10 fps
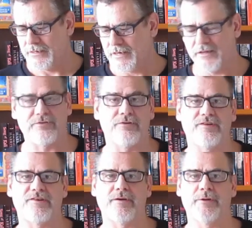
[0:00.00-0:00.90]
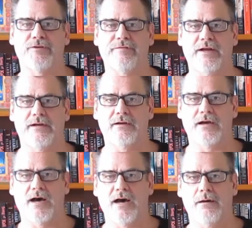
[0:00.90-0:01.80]
Now this was just so much fun.
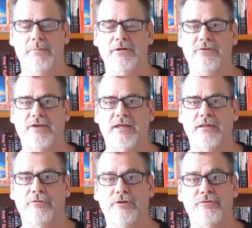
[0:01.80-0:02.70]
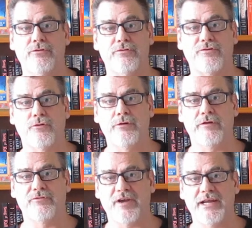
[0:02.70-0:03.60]
And you take the original story
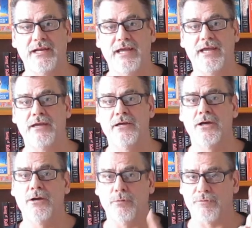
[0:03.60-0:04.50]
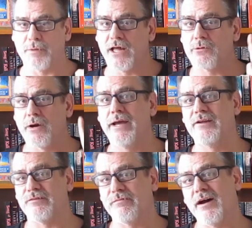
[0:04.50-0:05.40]
of Jane Eyre, which by the way
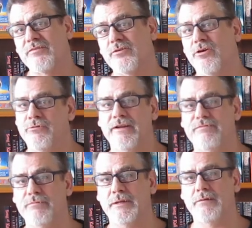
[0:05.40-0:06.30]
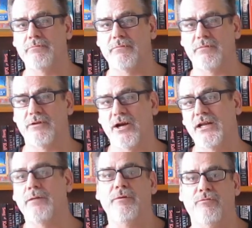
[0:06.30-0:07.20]
is a 5-star read for me.
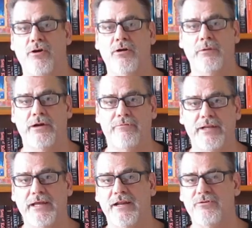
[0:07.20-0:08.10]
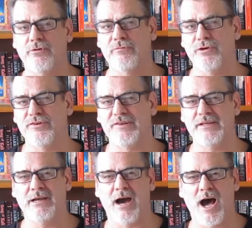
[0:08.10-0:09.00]
Don't get me wrong, when I read that at
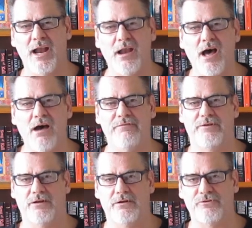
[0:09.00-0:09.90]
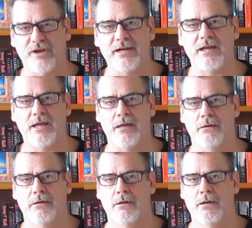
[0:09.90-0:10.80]
university, I loved Jane
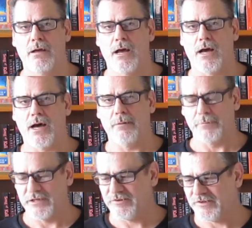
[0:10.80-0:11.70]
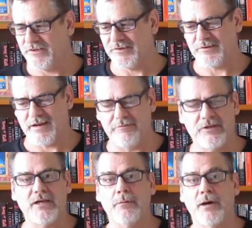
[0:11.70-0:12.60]
Eyre. But this is
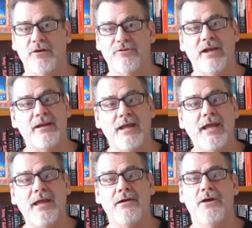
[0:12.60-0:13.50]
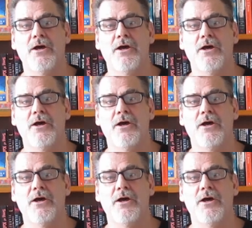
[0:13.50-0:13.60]
everything about Jane Eyre,